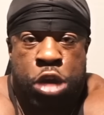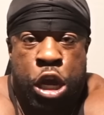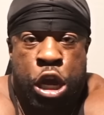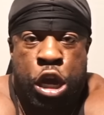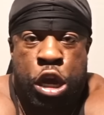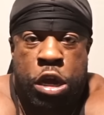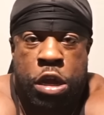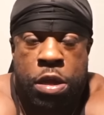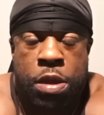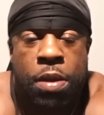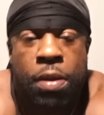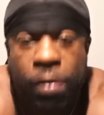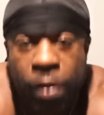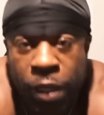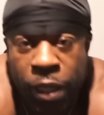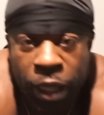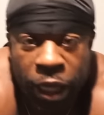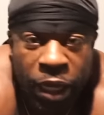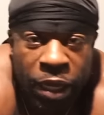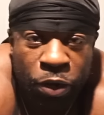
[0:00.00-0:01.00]
yeah.
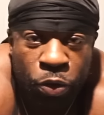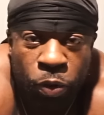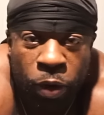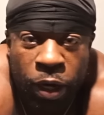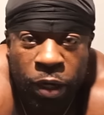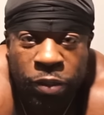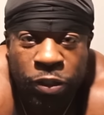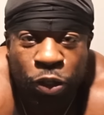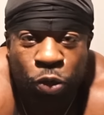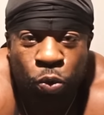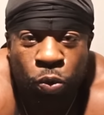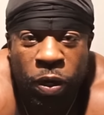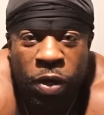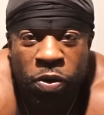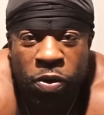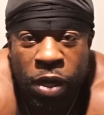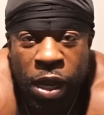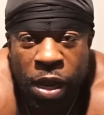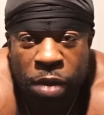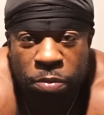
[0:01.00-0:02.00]
Anyway, so
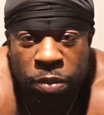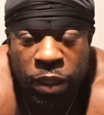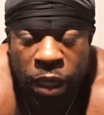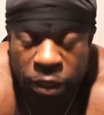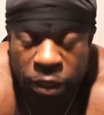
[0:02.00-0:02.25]
real gamers